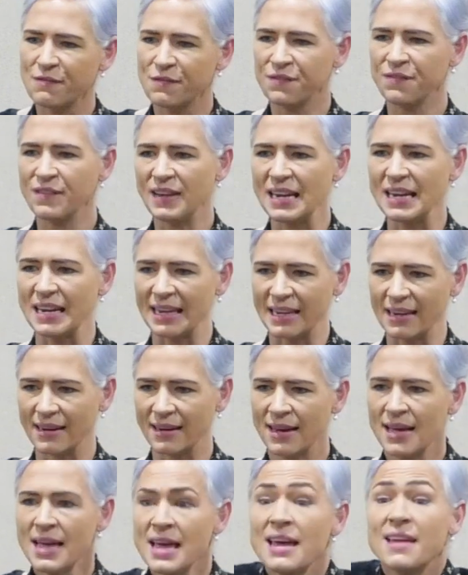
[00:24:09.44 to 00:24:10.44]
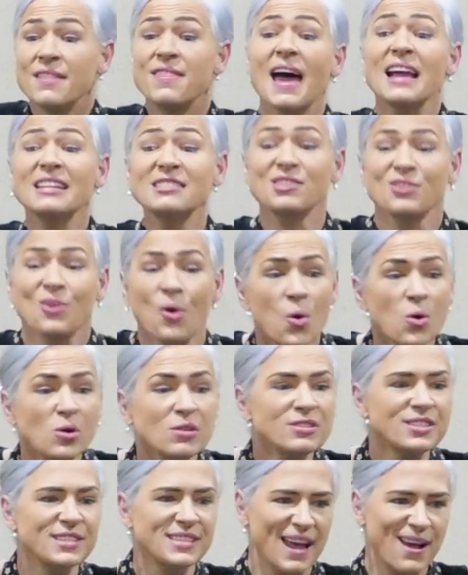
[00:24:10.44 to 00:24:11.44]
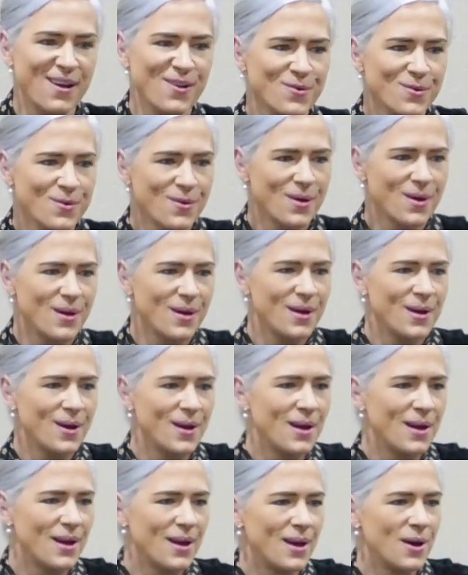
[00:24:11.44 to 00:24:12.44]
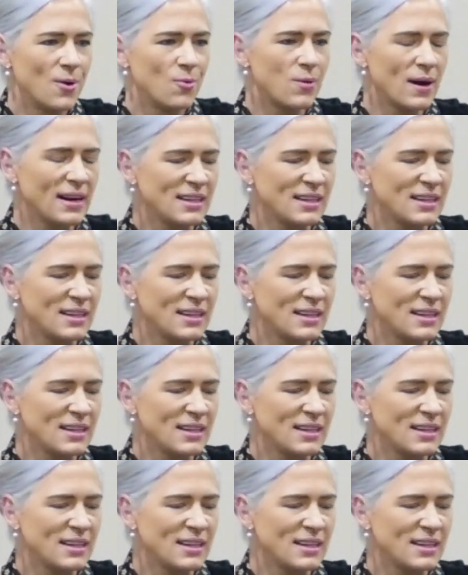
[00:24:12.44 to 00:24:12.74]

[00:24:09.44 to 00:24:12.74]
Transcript: feeling. That's also what